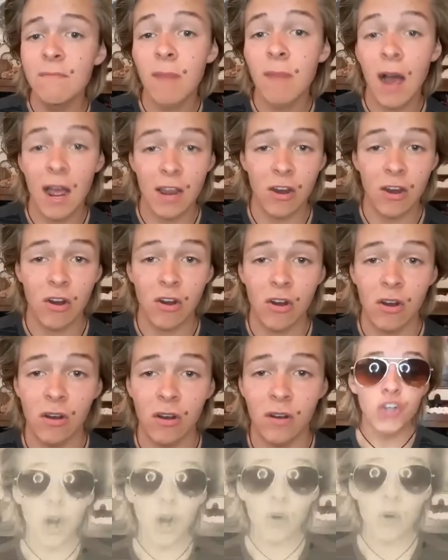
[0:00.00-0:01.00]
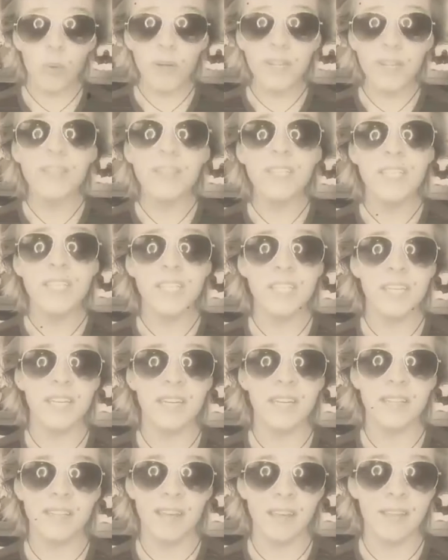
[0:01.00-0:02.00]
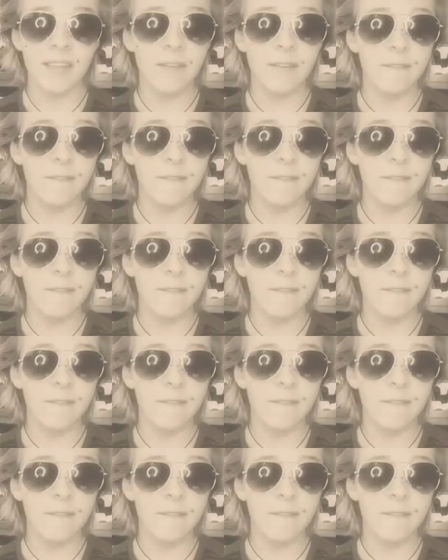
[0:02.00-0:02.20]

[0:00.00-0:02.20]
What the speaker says: Meyer, Darwin conceded that